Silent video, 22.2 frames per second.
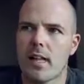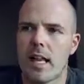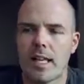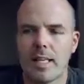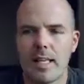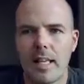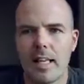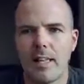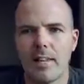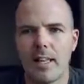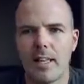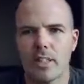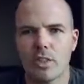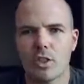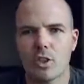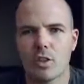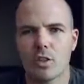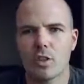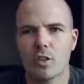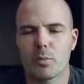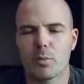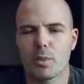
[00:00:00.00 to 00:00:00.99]
again, that's
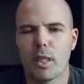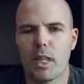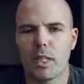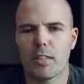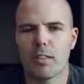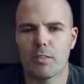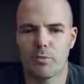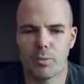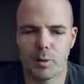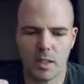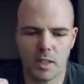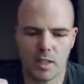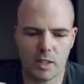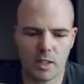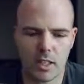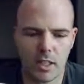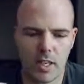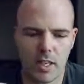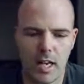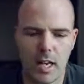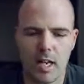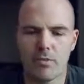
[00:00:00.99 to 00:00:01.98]
so subjective, because
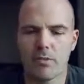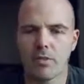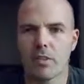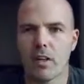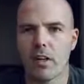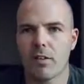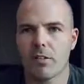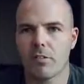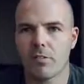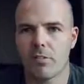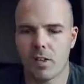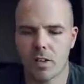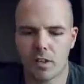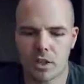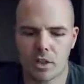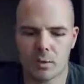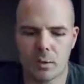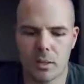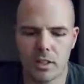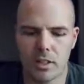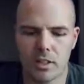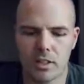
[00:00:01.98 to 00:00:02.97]
I've felt
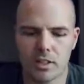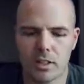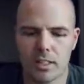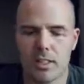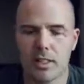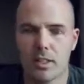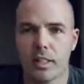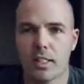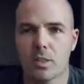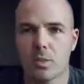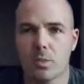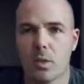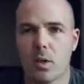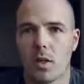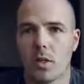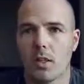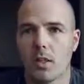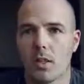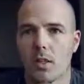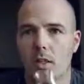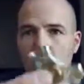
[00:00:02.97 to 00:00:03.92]
spinners like this one